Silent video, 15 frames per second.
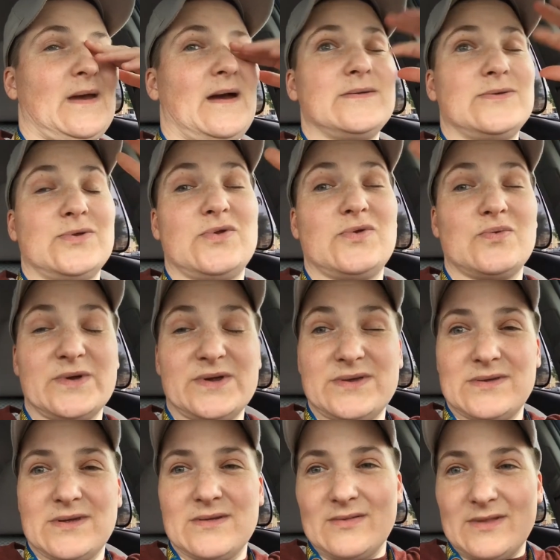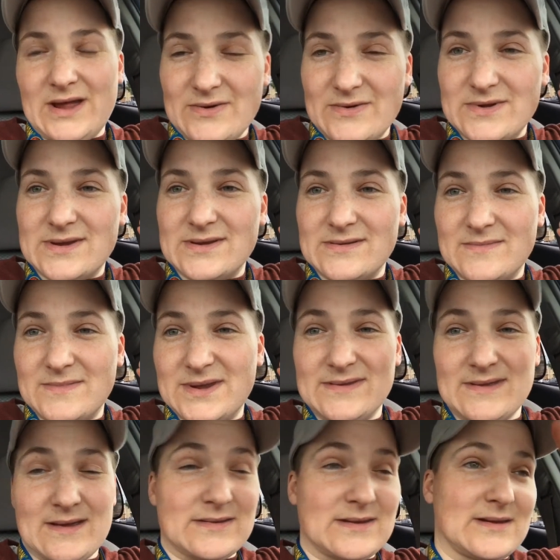I switched letters because I'm
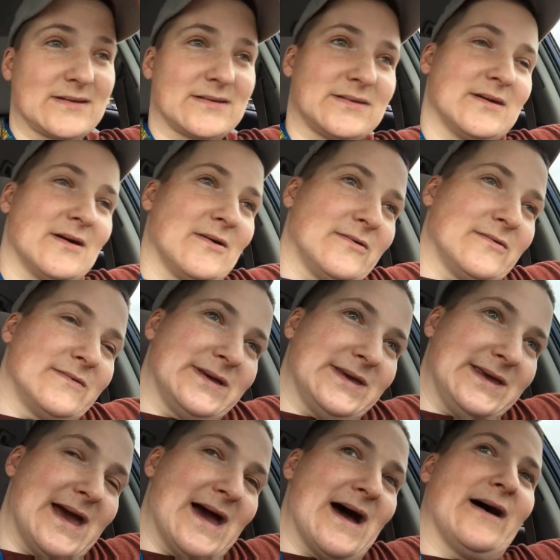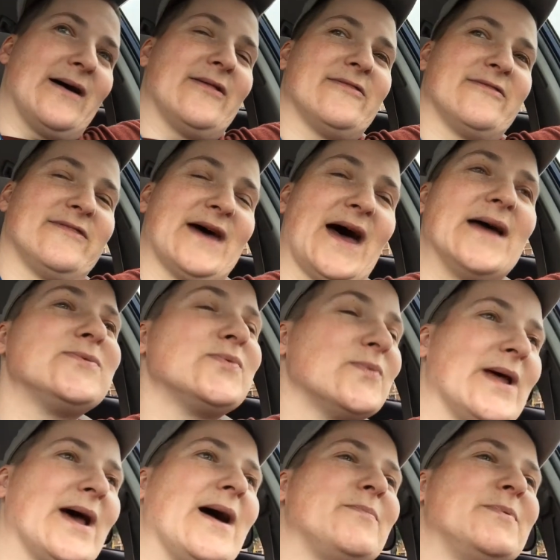dyslexic, so yeah, that's
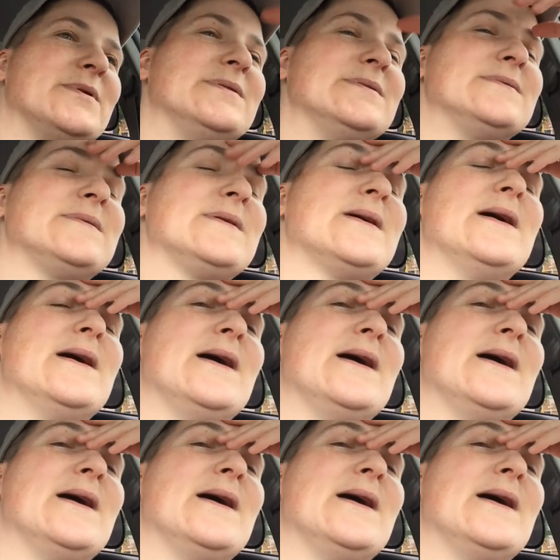what happened.